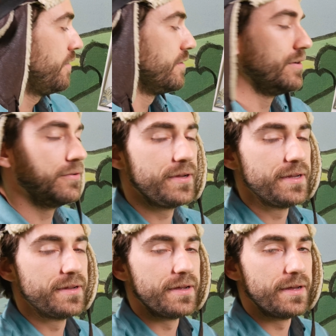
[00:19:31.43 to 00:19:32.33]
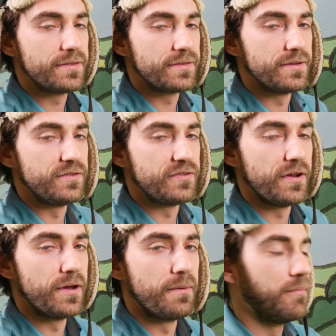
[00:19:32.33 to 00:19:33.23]
You need to hit the
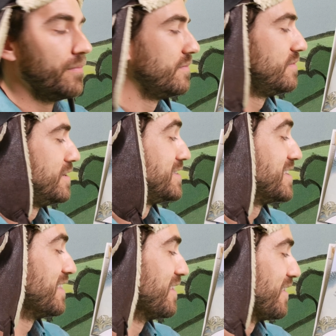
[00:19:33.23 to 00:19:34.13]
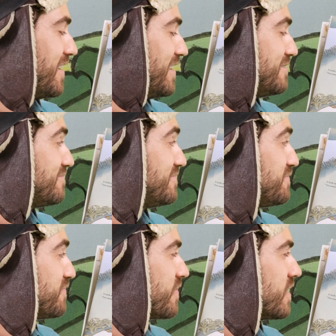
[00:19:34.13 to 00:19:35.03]
gym, said the lion.
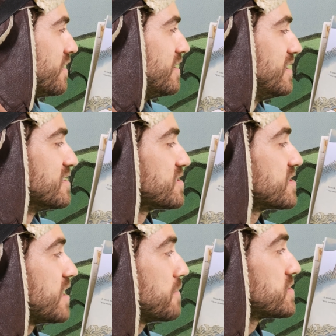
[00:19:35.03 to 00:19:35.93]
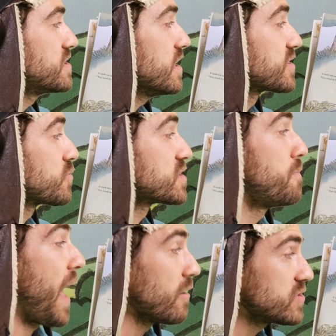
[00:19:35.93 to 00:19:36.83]
Step 6 was
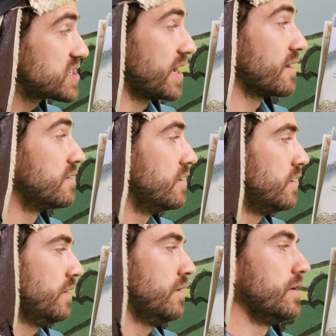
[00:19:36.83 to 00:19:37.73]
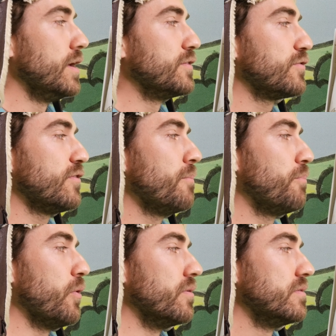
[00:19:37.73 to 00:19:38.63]
pouncing. It's
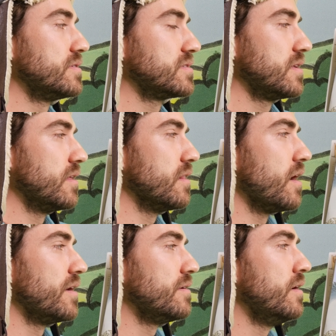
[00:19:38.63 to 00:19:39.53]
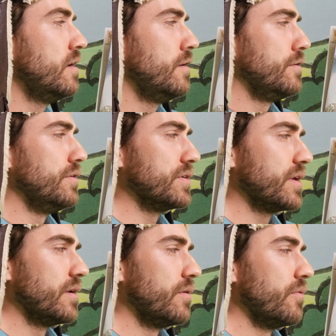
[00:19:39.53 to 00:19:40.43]
simple, said the lion. You
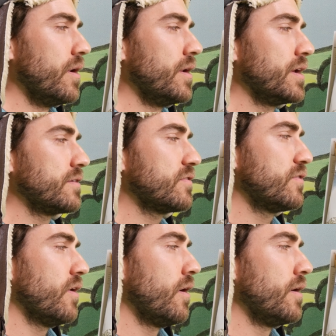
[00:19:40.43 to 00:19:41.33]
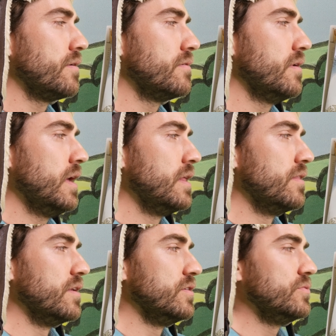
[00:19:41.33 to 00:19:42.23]
get a running start, and
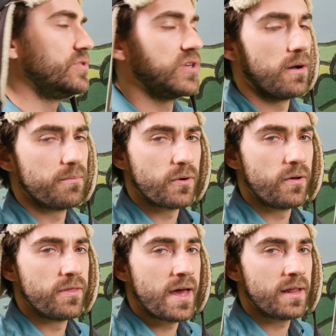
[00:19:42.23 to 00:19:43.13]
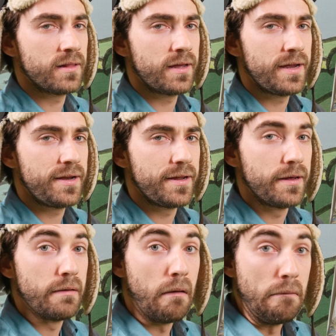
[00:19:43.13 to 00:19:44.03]
then you jump on that lady.